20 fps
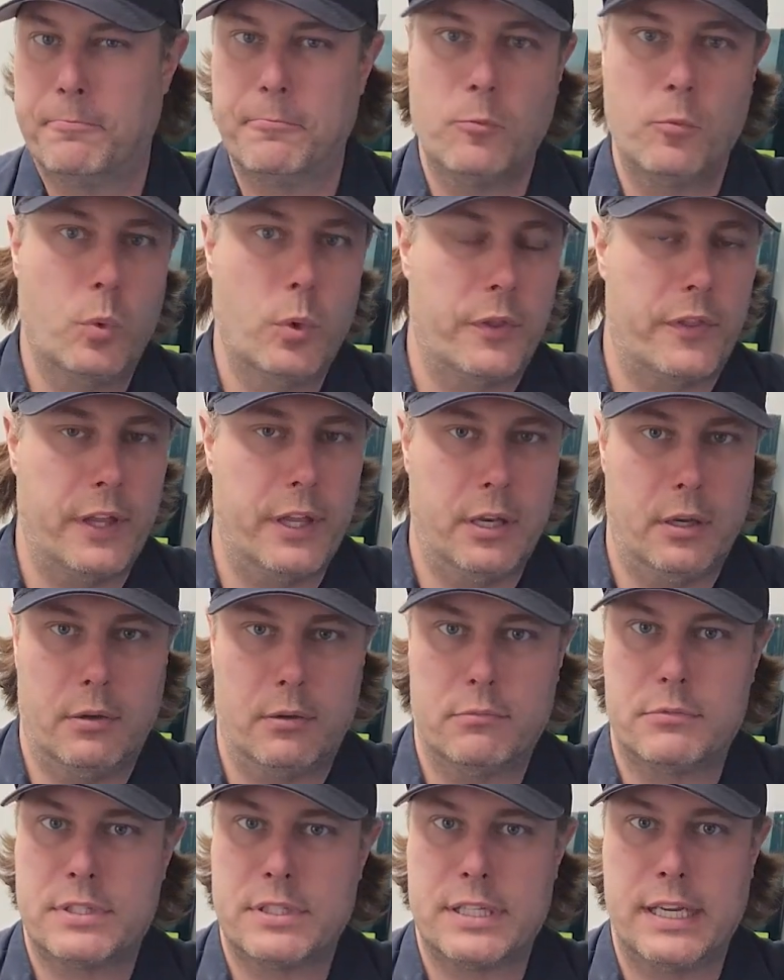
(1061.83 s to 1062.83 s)

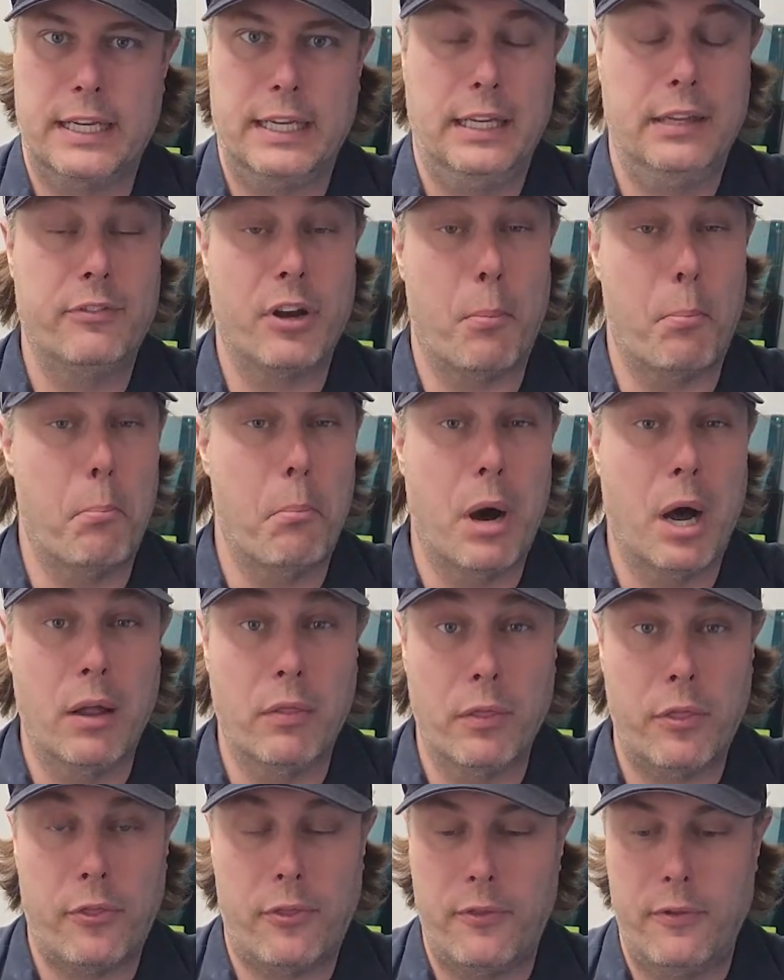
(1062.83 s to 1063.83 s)
Within, say, even a
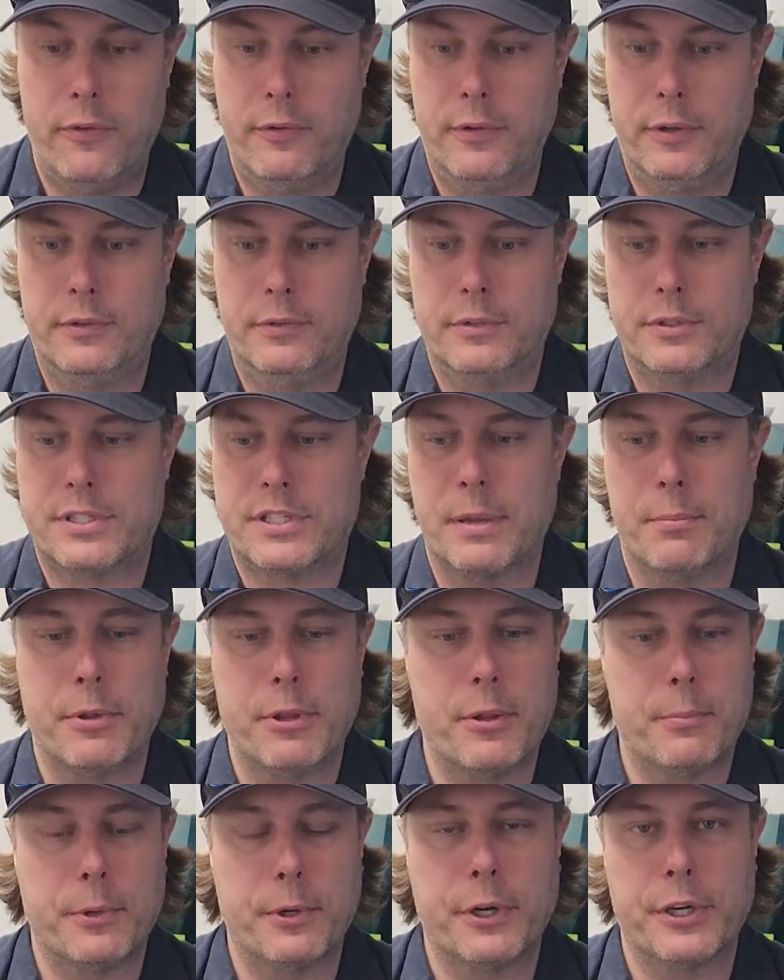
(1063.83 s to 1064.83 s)
month, some of
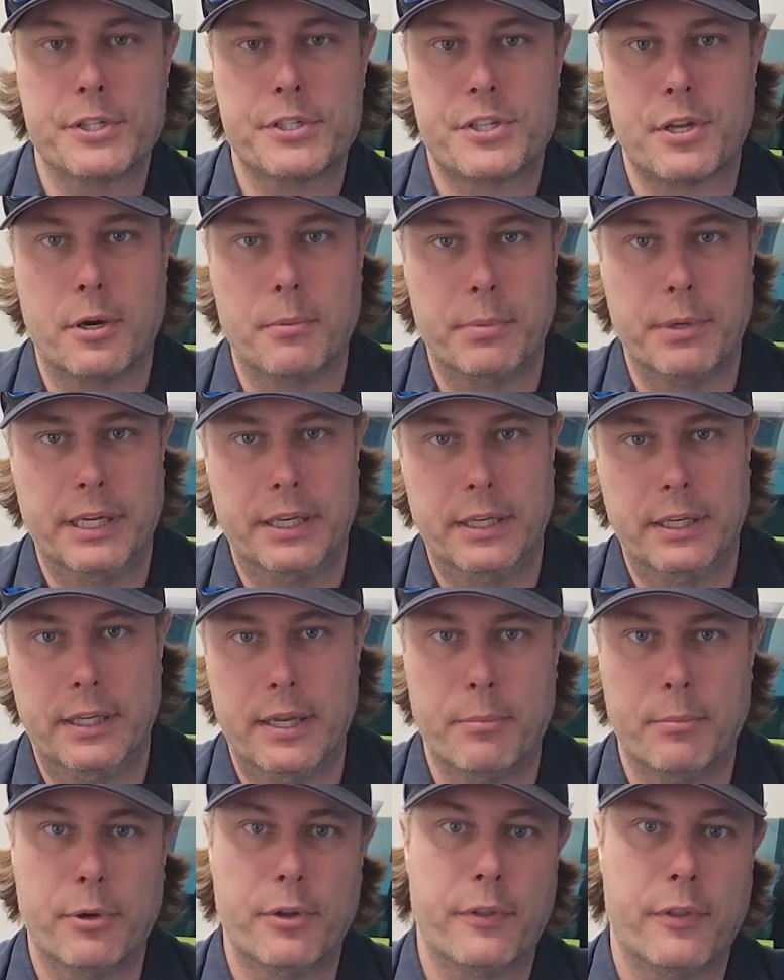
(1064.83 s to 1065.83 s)
them are going to start being
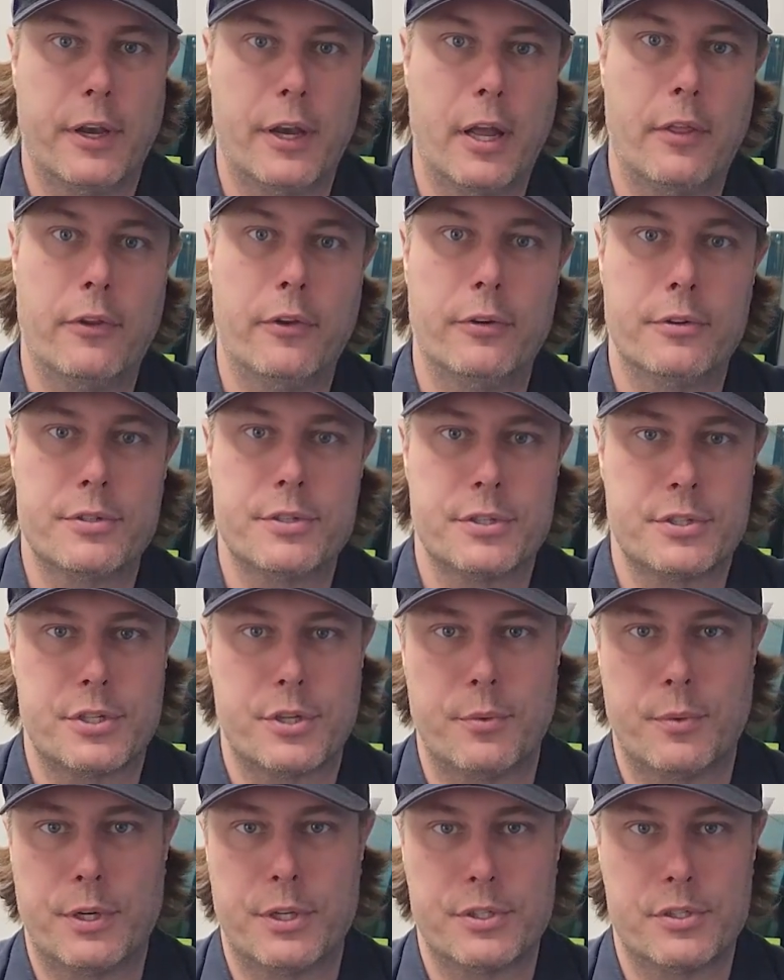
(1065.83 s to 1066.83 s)
dimmer than others, and
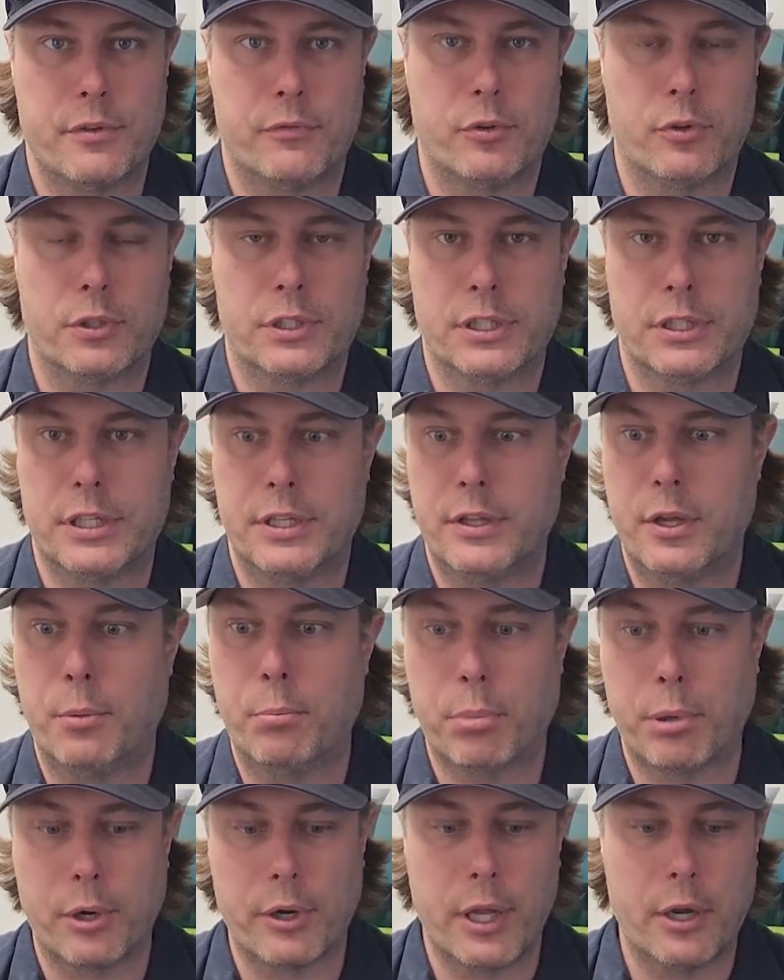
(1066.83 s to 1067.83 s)
so on and so forth, and then they'll
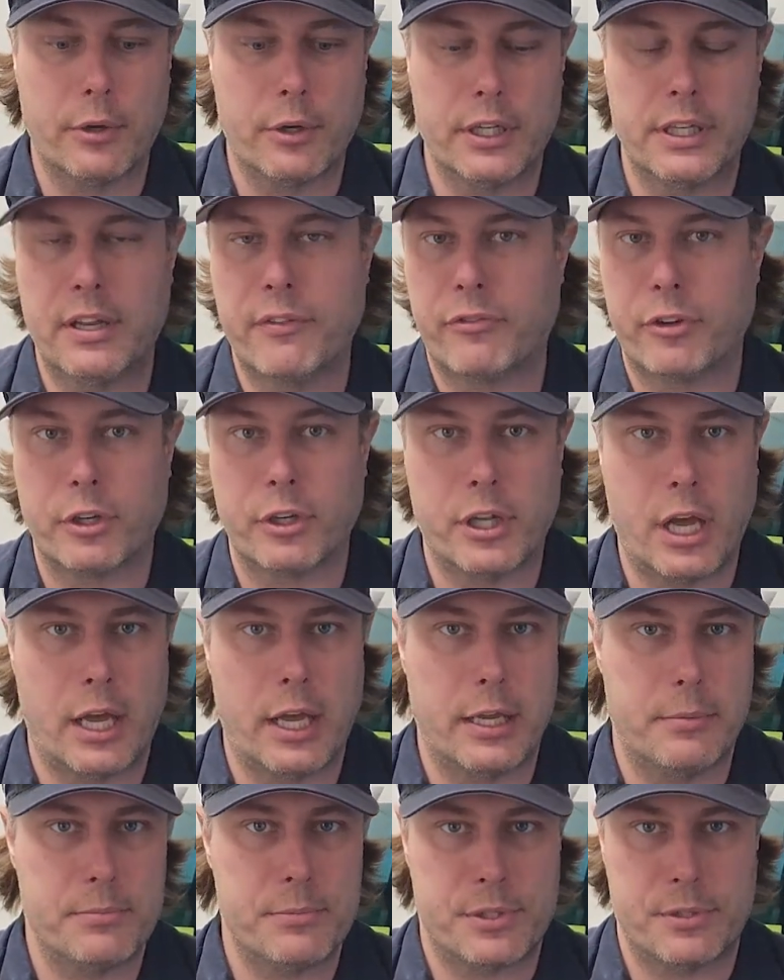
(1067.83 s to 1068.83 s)
burn out at different
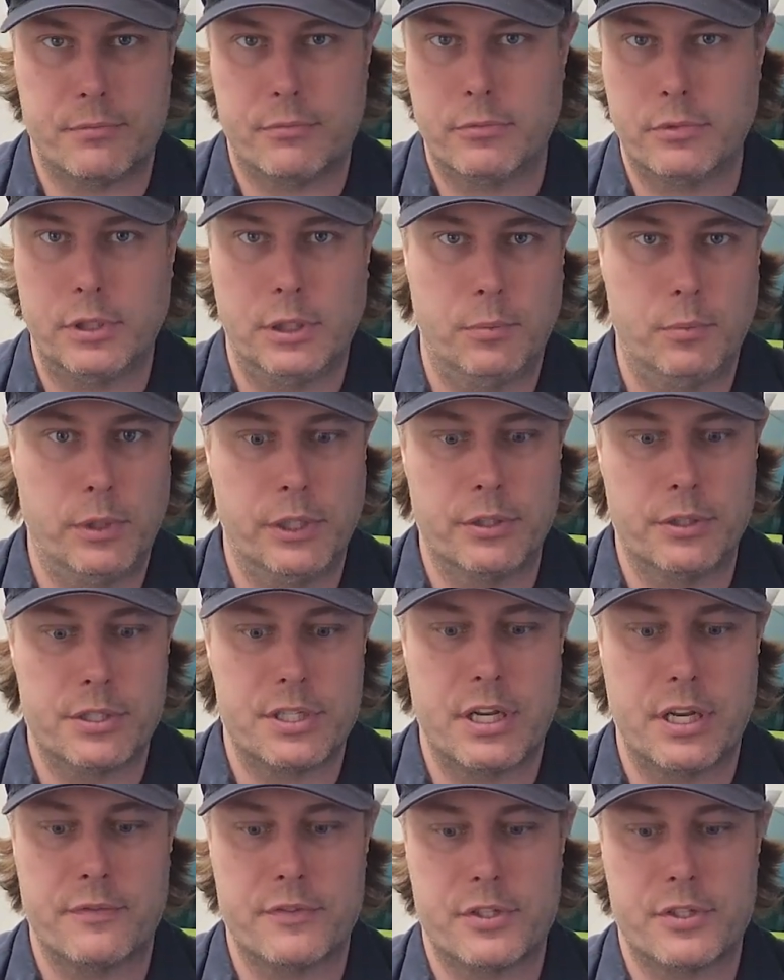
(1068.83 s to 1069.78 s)
times and really weird stuff.